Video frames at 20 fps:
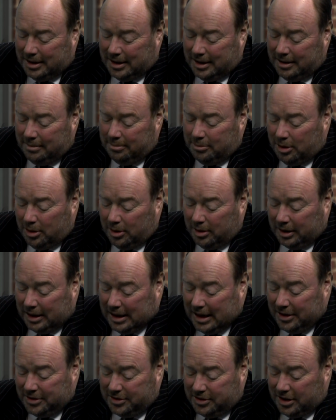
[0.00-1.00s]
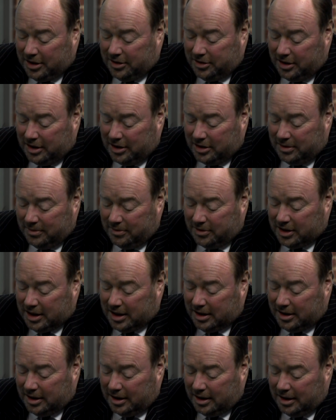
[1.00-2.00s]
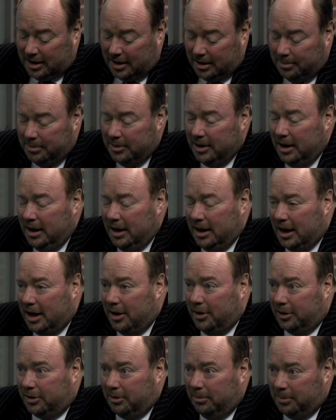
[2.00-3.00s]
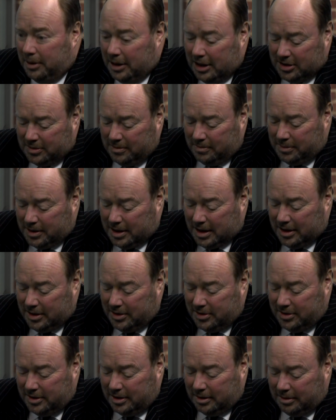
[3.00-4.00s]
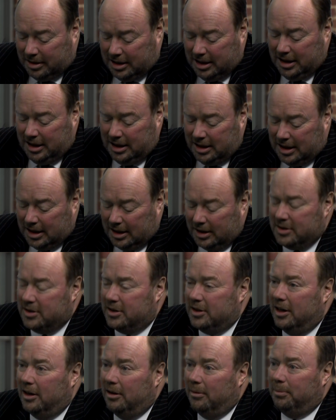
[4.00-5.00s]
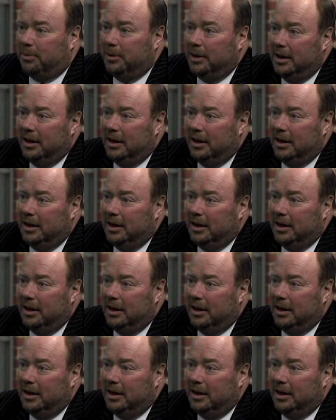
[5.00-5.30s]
the Oil and Gas Association have said that the Hurricane Basin Play is the key next step